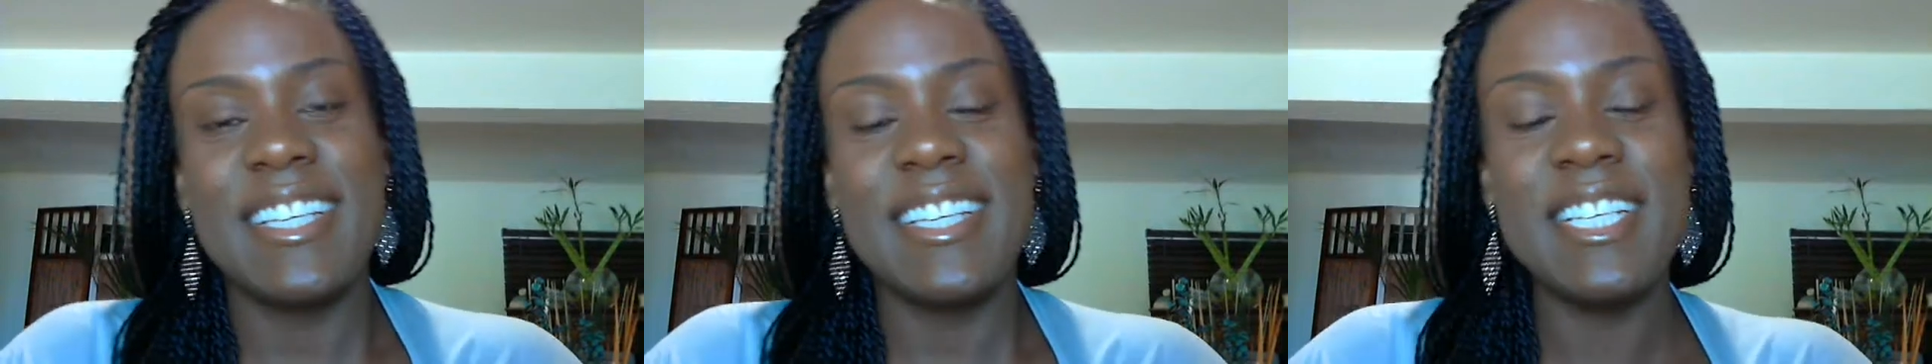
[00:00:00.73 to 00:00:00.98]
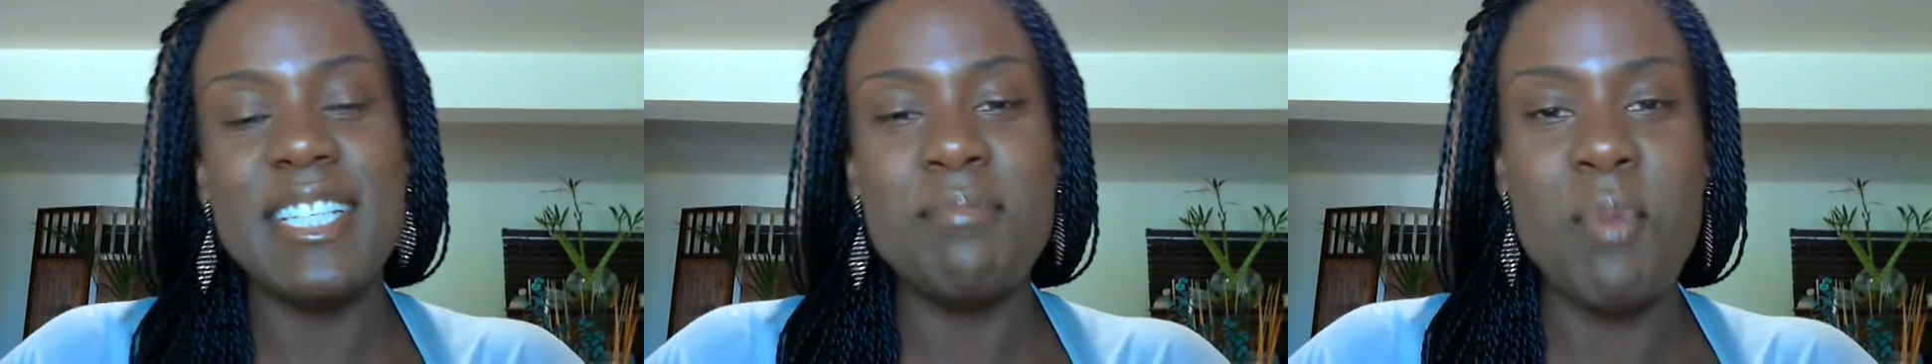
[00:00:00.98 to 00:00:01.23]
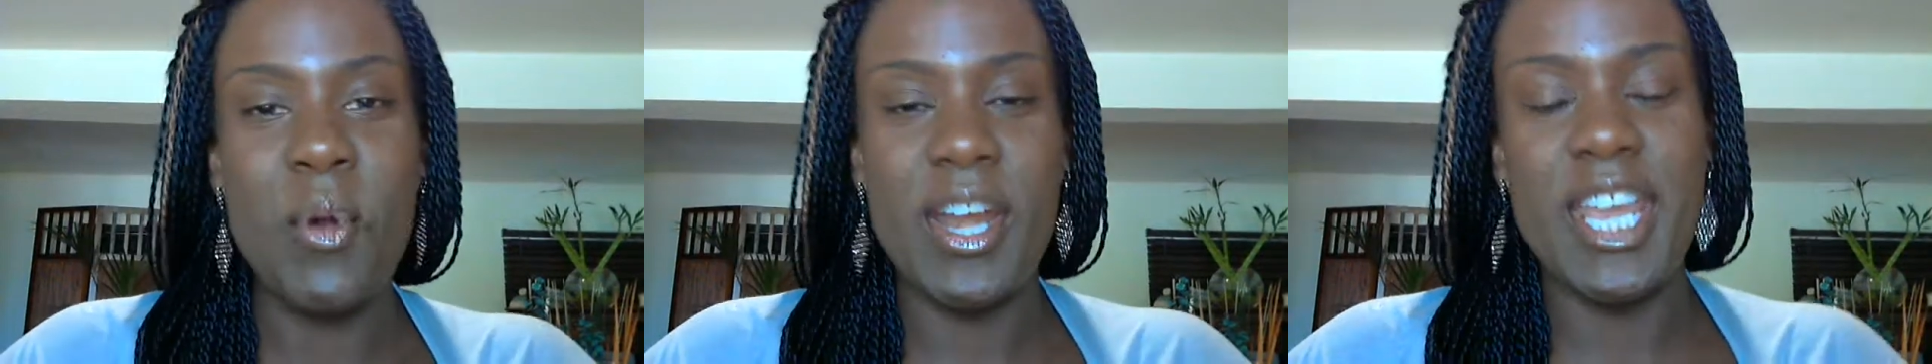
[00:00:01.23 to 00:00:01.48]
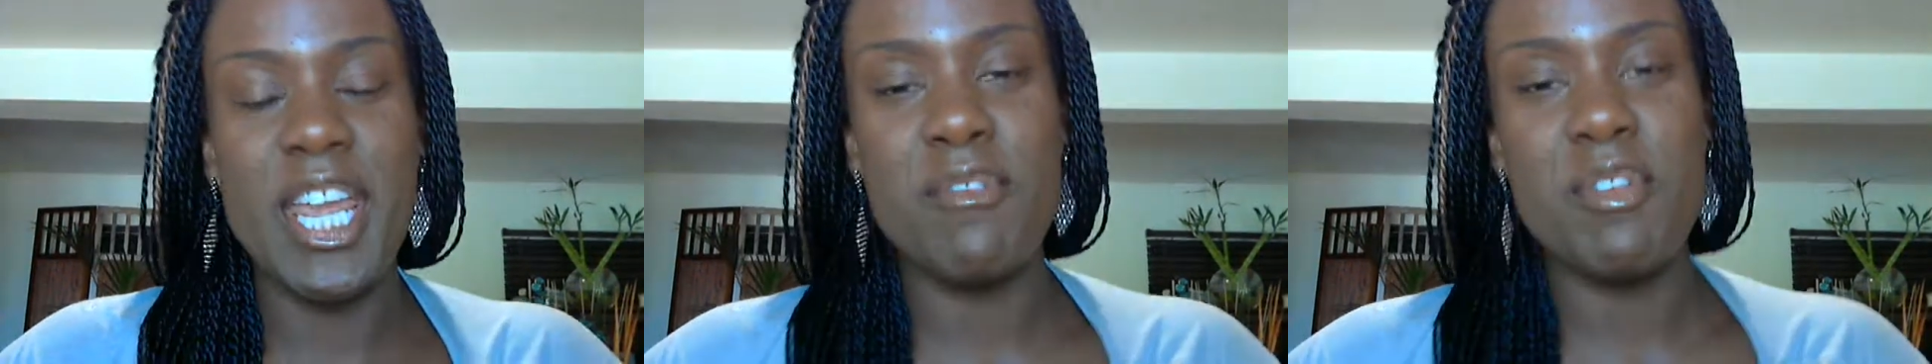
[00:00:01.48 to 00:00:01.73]
Good
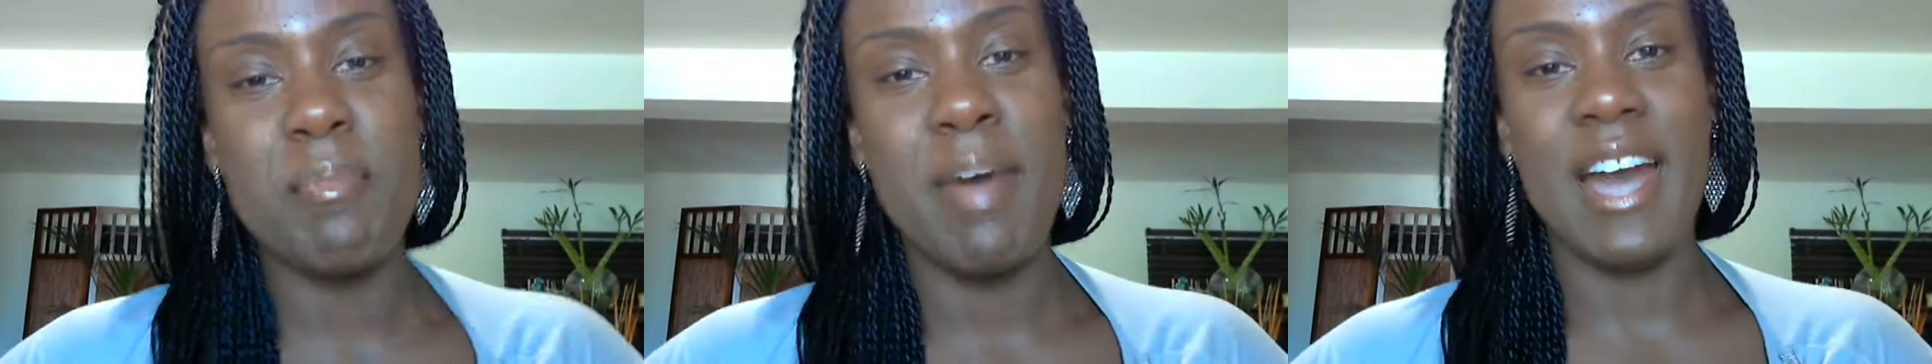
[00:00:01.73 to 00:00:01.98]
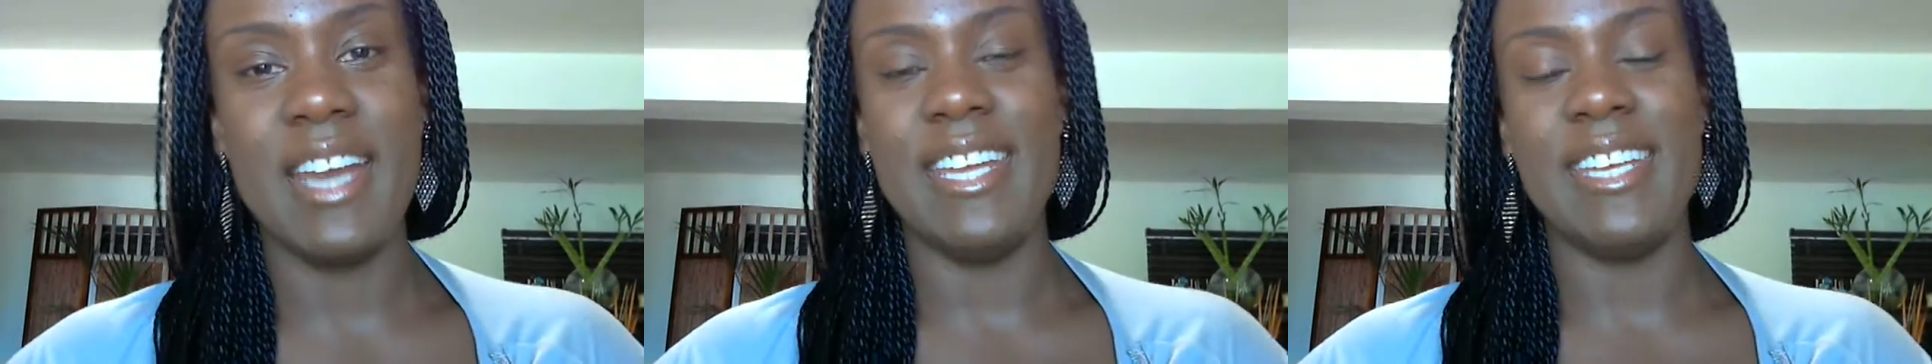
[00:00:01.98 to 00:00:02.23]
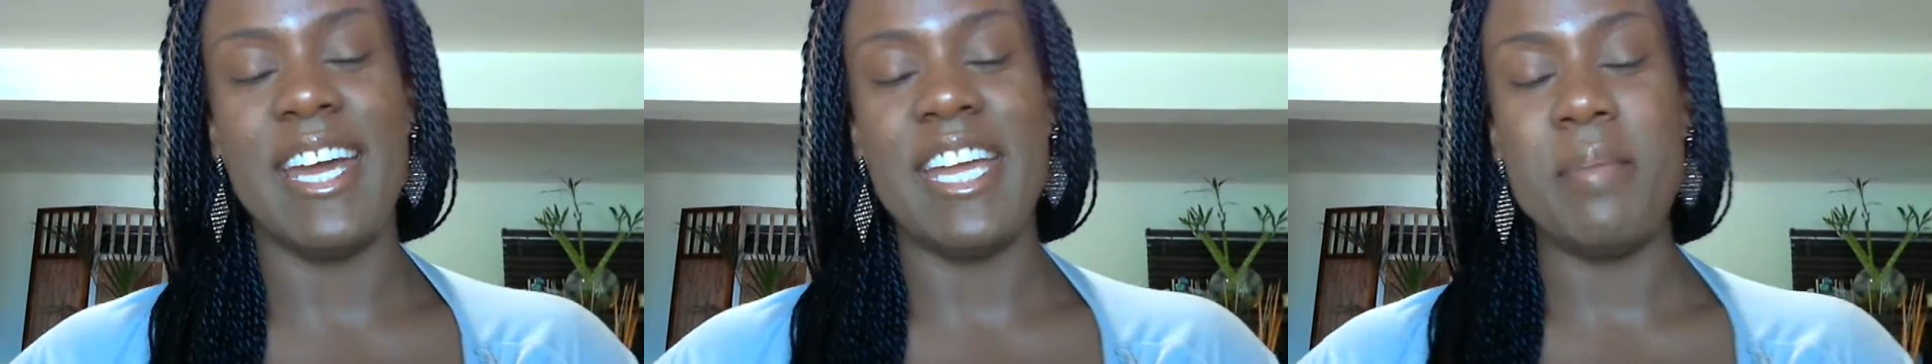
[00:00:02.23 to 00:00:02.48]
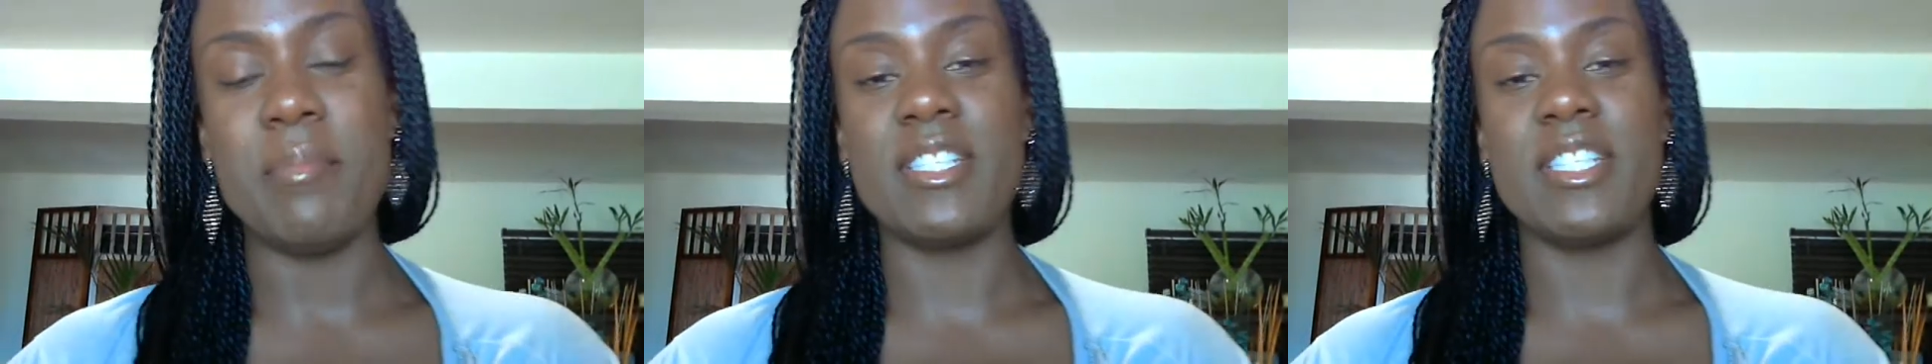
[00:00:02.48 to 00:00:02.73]
morning, everybody.
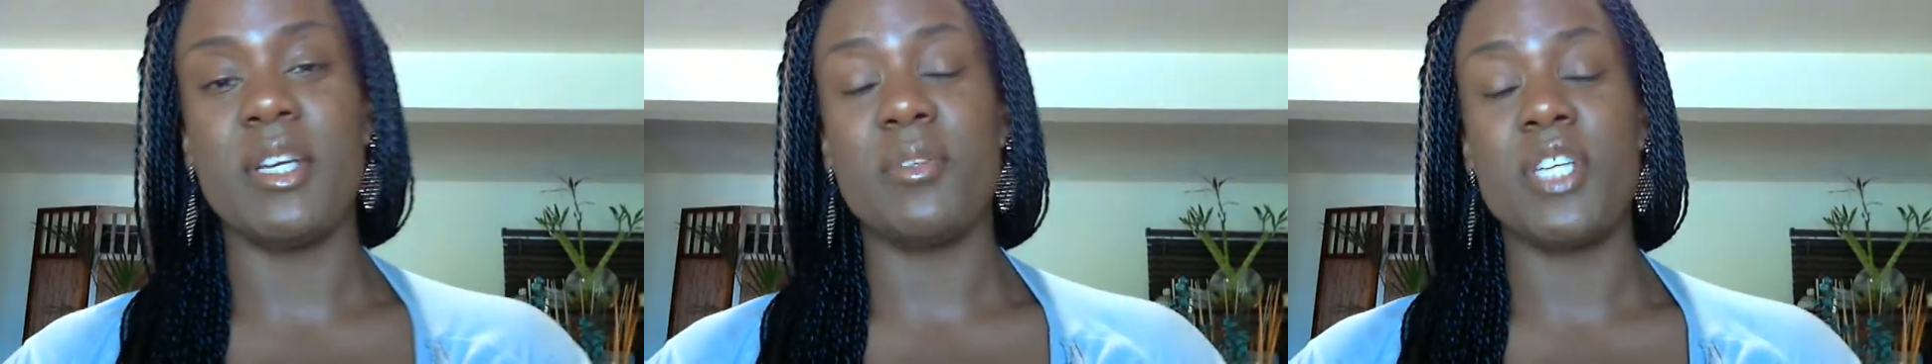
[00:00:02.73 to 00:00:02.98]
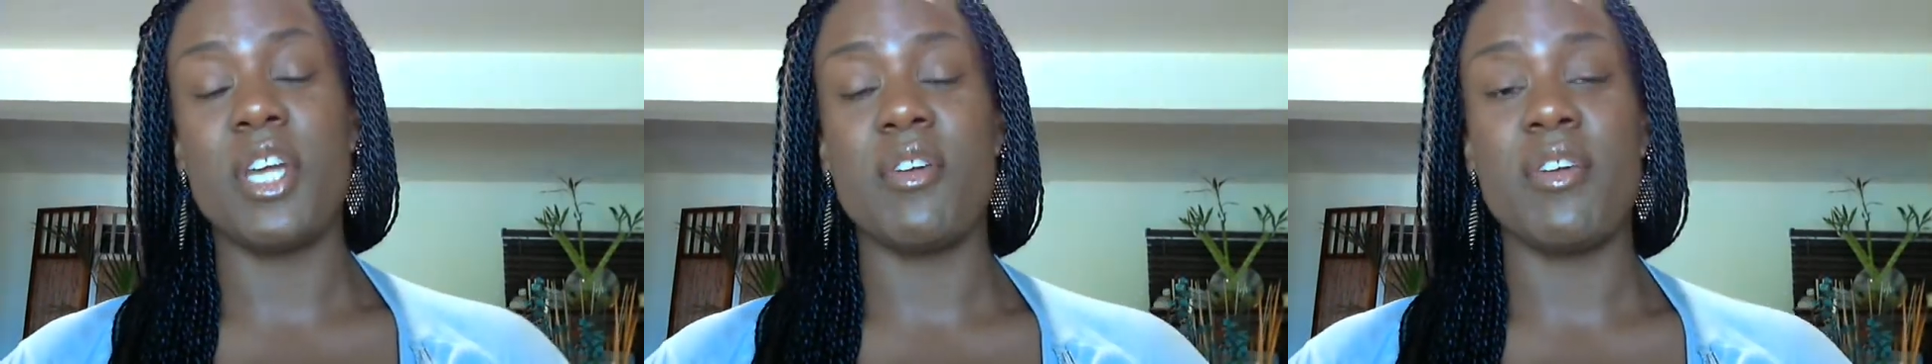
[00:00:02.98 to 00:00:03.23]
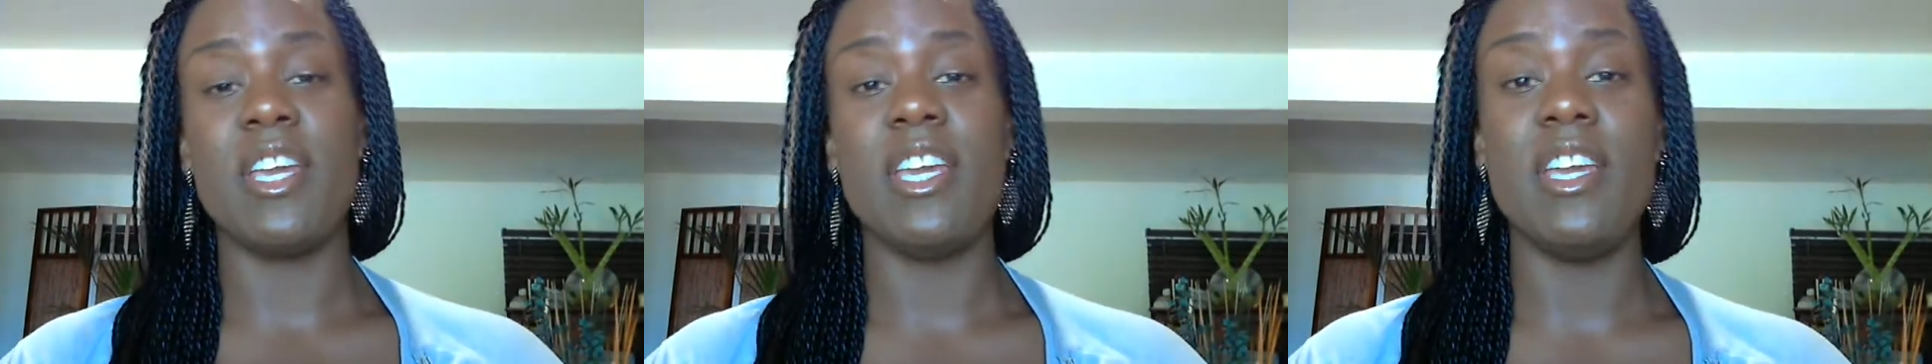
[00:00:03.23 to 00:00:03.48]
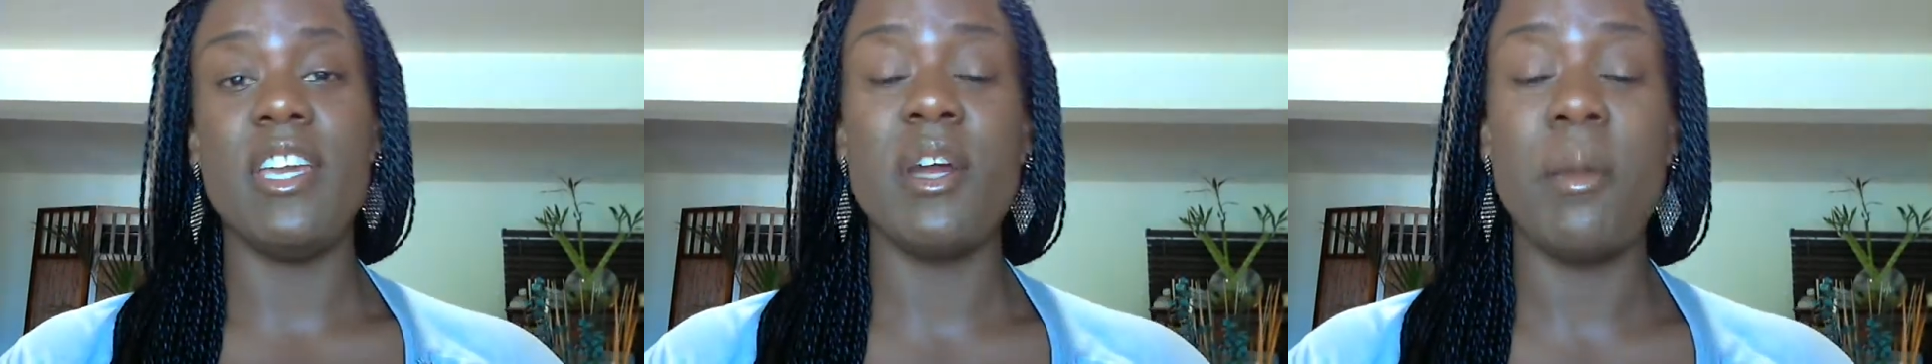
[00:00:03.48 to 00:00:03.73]
Naima Singletary
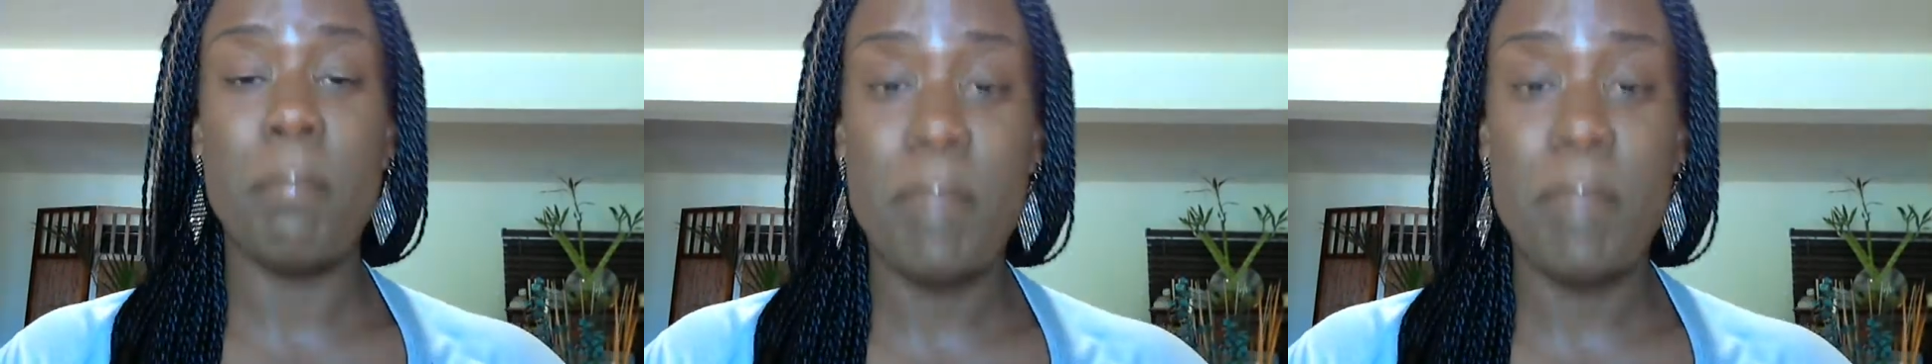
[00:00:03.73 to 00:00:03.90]
here,